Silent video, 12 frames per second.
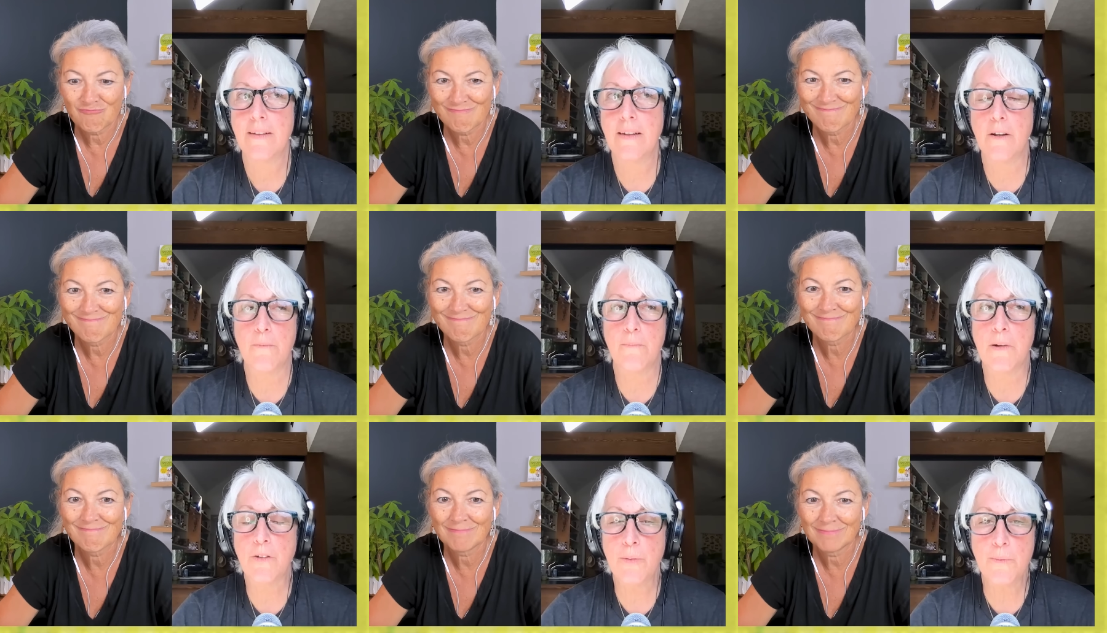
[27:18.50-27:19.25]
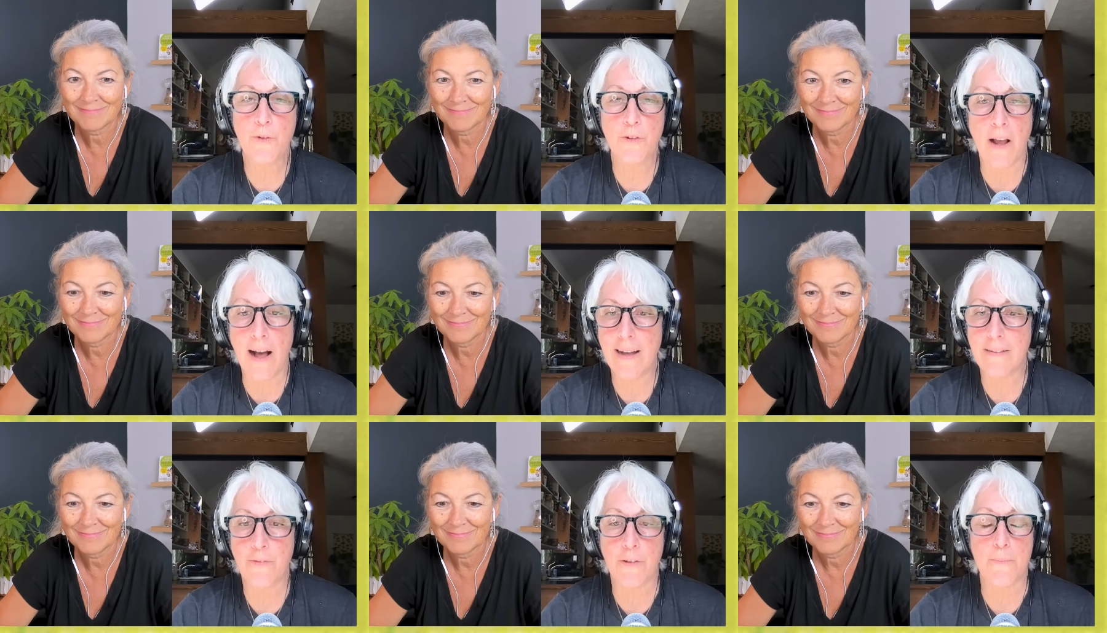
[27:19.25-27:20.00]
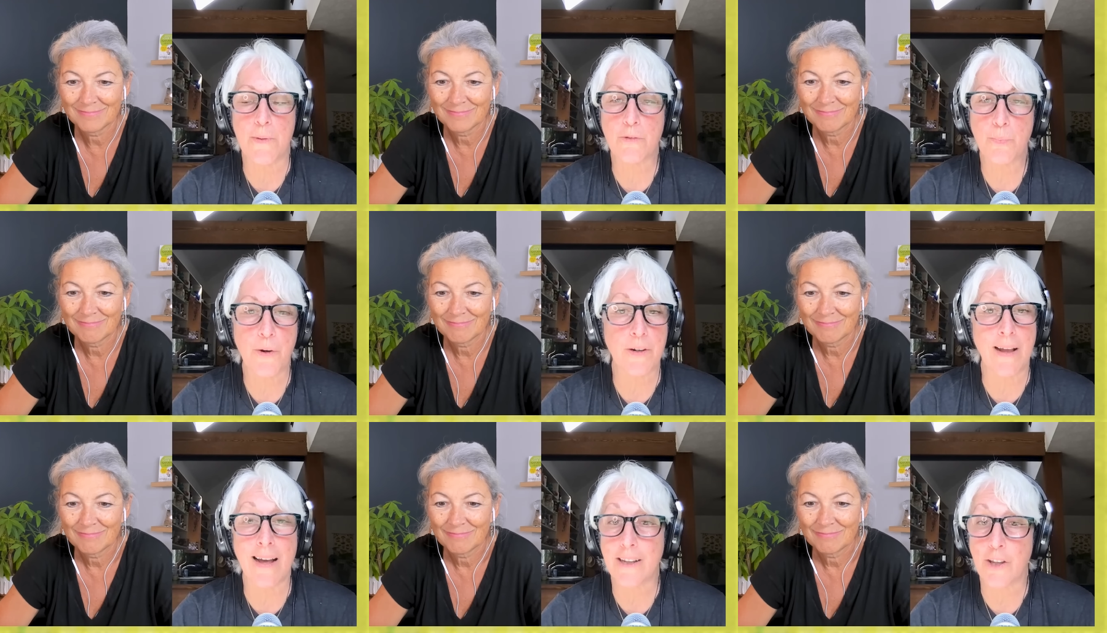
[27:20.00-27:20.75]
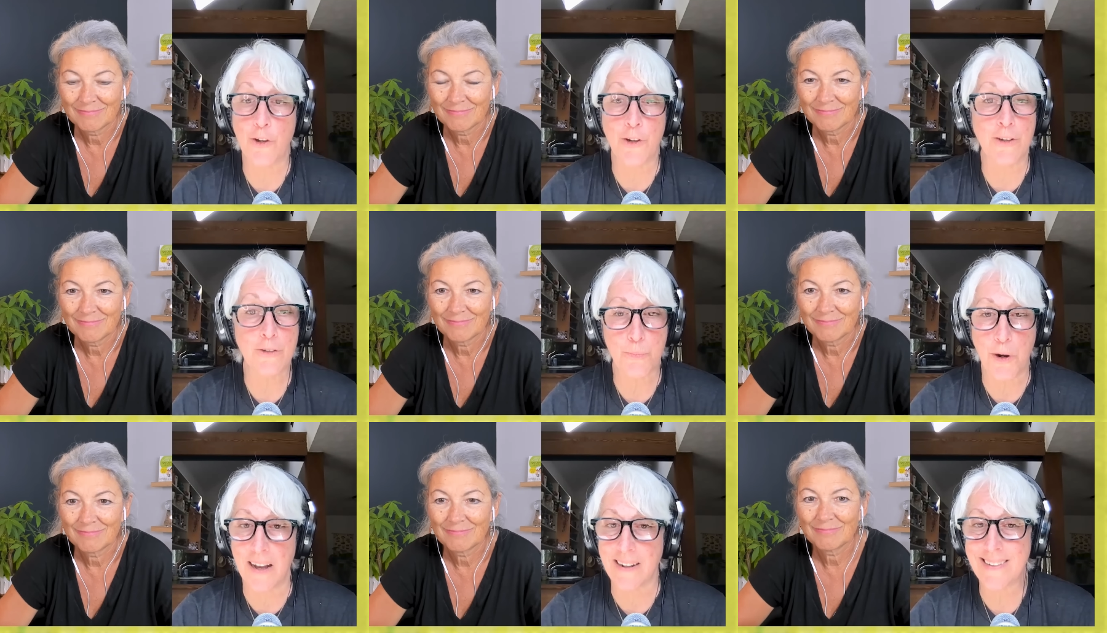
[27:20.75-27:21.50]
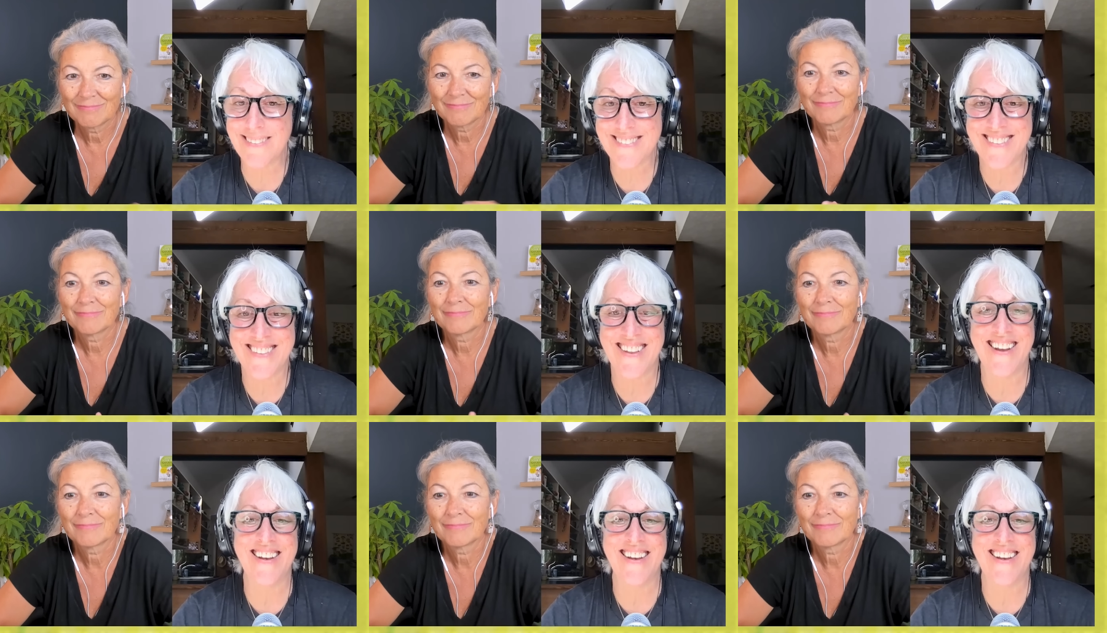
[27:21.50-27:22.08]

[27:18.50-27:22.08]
Speaker 1: You know mushrooms are not, for the most part, not acute use products.